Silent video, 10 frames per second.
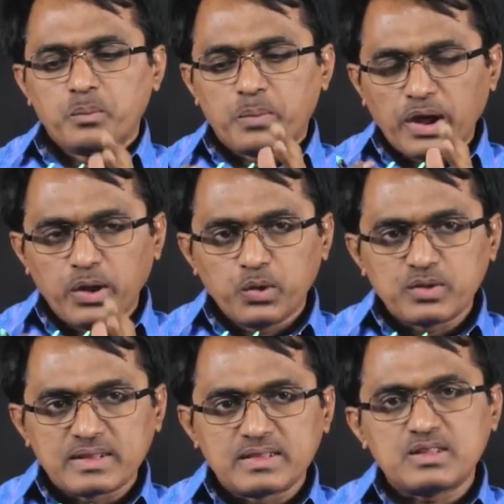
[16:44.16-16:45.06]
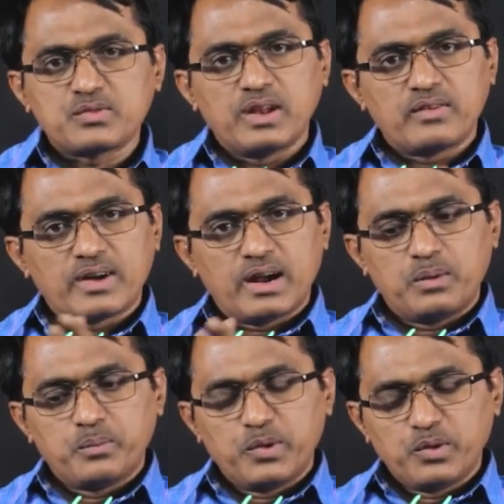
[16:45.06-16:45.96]
By using this we will
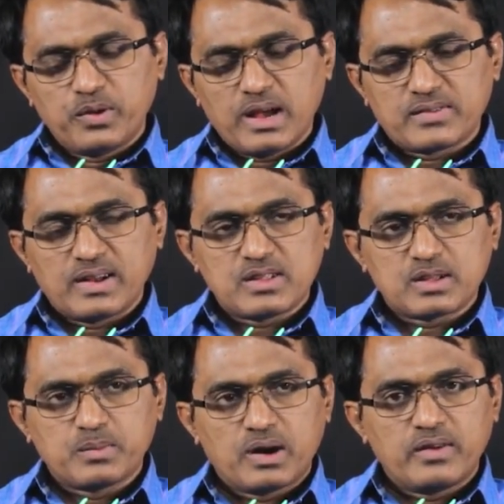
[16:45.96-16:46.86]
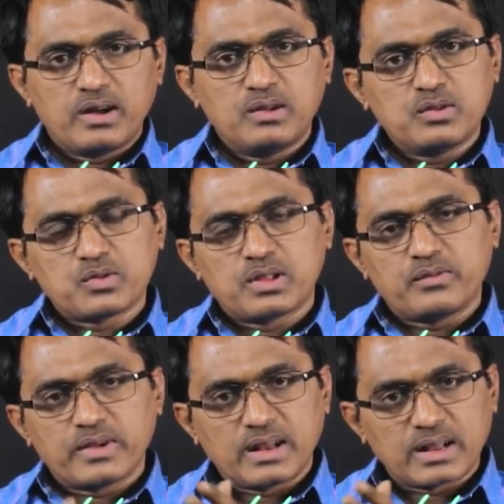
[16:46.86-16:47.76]
find mu as well as sigma values, so that
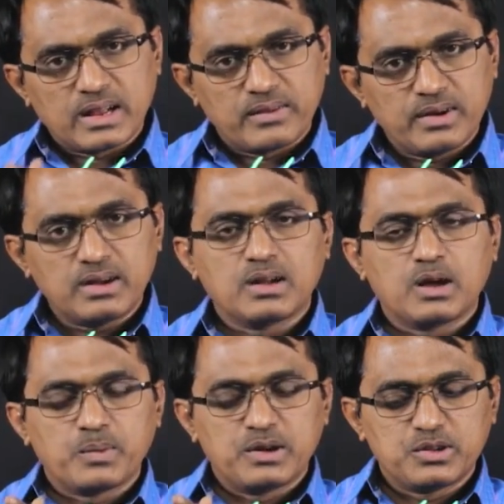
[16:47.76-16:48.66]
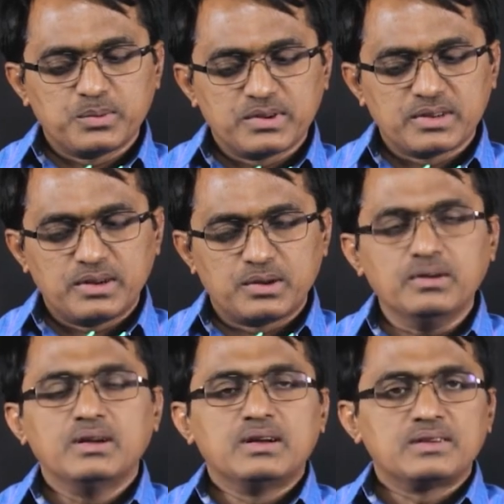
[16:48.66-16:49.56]
we can convert normal distribution
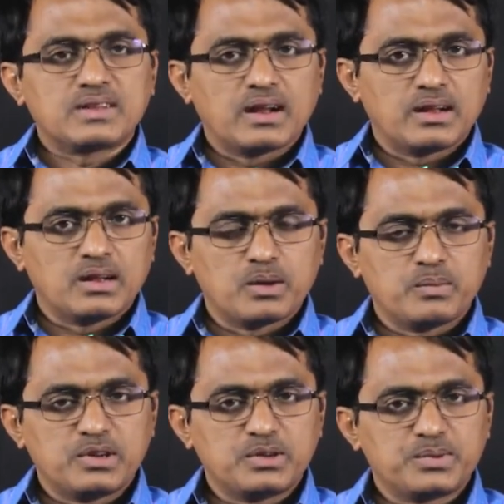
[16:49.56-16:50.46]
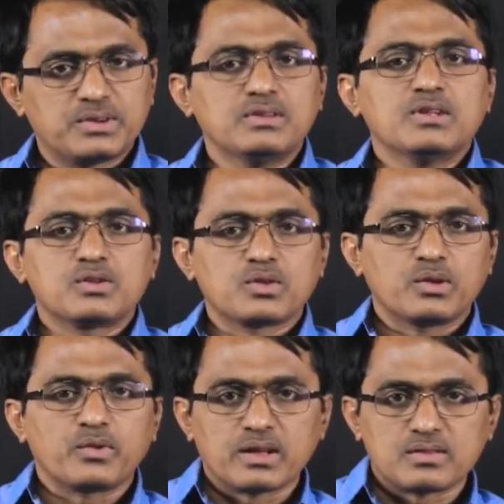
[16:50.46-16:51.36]
into standard normal distribution, so
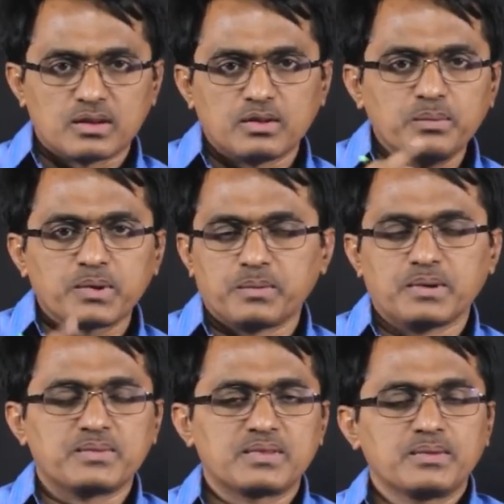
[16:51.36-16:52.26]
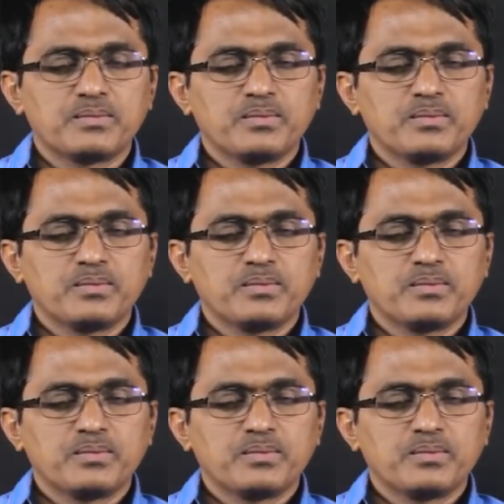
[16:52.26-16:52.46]
that we can solve the problems.